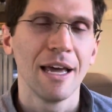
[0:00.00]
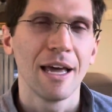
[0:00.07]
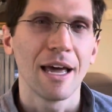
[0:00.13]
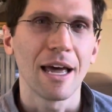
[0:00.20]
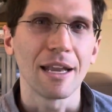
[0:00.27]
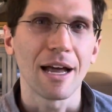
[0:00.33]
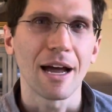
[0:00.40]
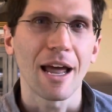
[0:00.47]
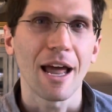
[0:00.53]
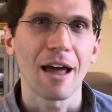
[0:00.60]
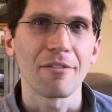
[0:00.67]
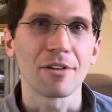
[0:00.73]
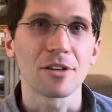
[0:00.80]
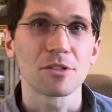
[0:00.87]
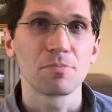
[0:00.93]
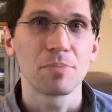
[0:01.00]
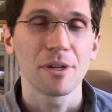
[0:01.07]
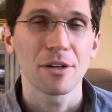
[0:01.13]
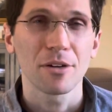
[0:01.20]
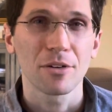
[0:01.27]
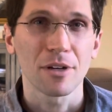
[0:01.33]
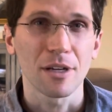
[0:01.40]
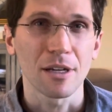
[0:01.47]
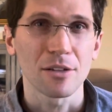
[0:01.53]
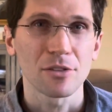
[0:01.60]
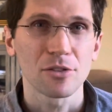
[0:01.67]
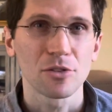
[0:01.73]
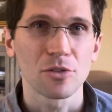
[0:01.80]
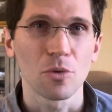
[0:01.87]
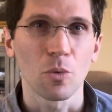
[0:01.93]
and I have
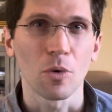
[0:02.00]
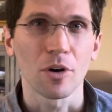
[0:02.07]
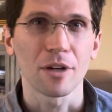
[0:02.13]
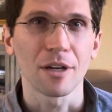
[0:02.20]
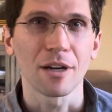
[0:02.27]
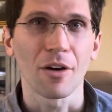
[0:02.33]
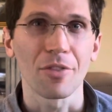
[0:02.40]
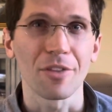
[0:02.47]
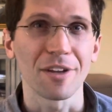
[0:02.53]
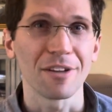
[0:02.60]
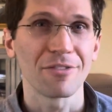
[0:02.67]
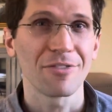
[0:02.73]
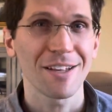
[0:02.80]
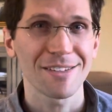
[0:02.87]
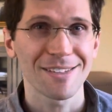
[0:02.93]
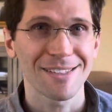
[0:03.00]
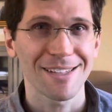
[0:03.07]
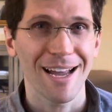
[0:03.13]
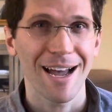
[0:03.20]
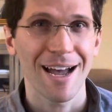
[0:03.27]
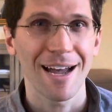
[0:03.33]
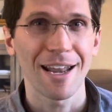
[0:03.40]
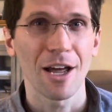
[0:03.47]
experience working on the defense side,